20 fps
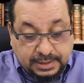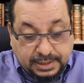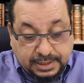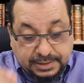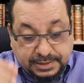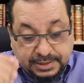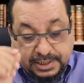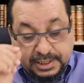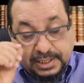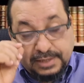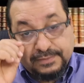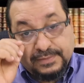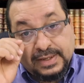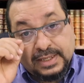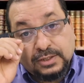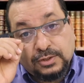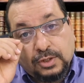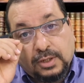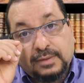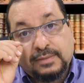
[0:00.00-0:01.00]
in the
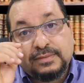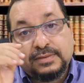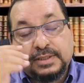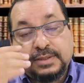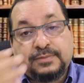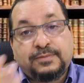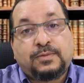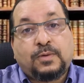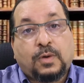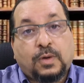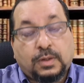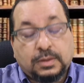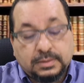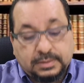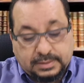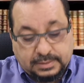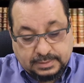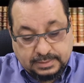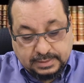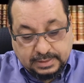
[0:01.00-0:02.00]
event of
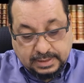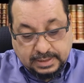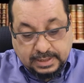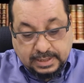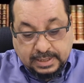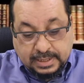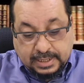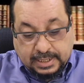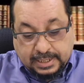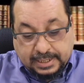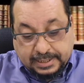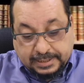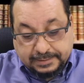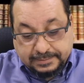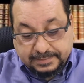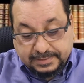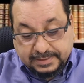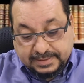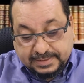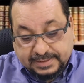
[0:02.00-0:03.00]
default,
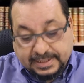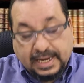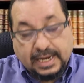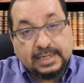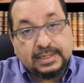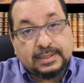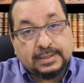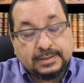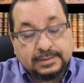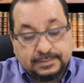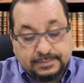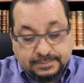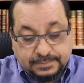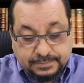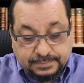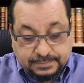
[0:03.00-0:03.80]
the seller